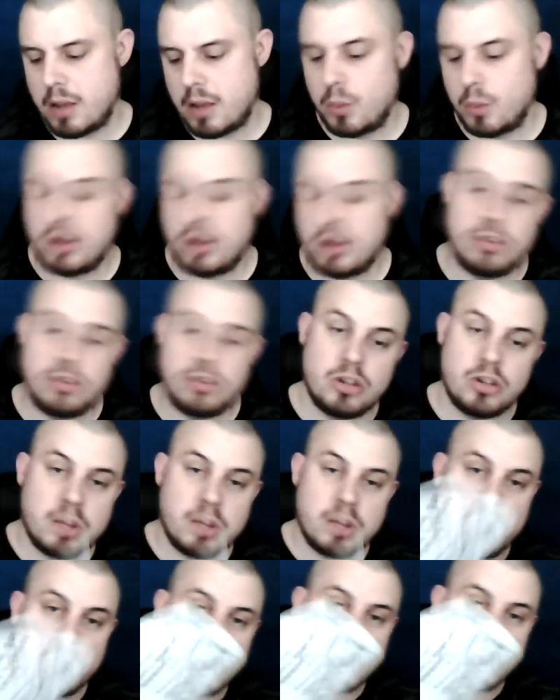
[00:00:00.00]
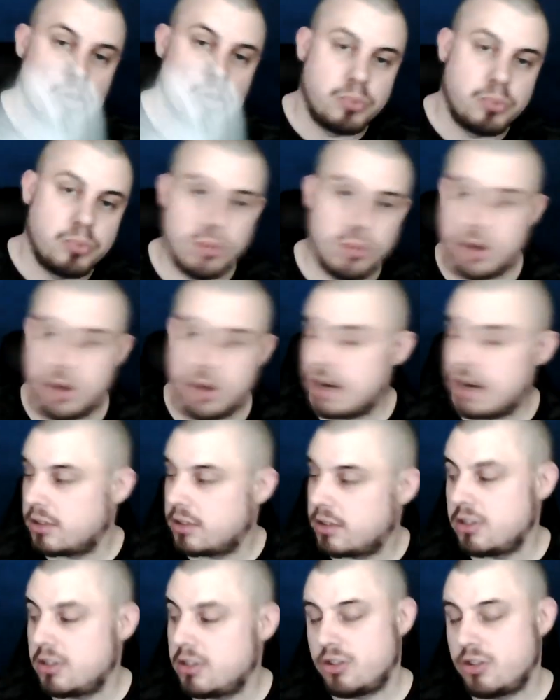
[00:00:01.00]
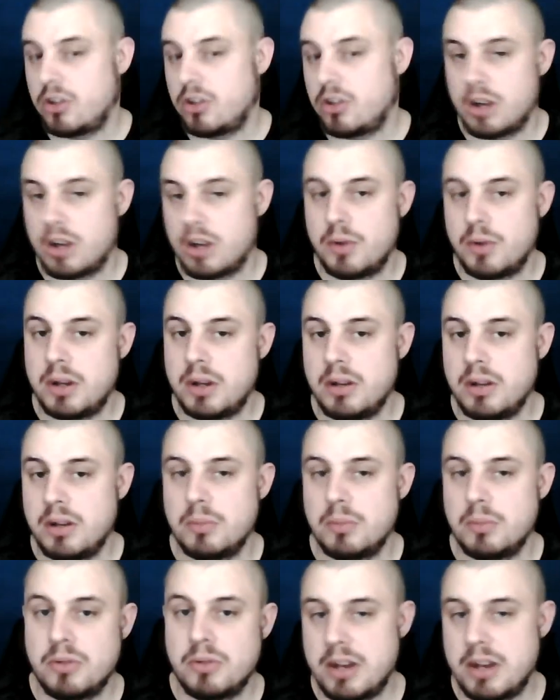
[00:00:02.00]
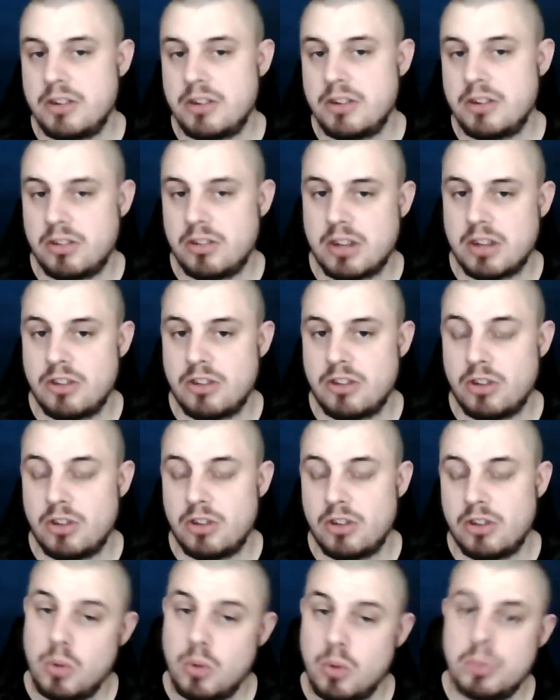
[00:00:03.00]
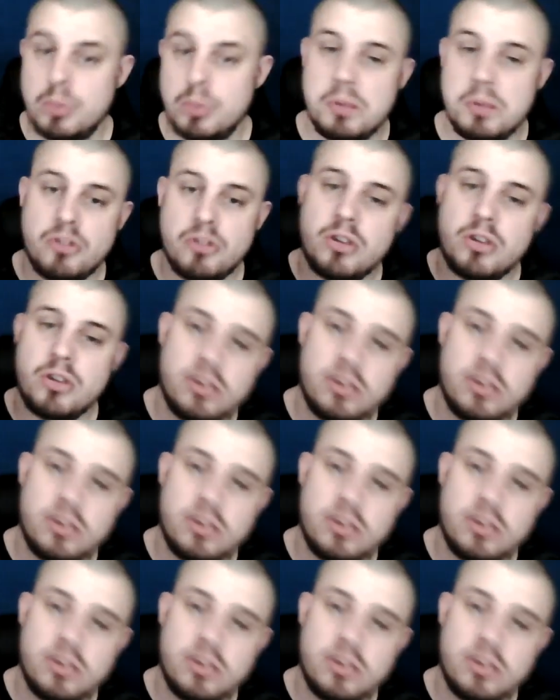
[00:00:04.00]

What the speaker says: when I do get my live broadcasting show going, my radio station, I will be mentioning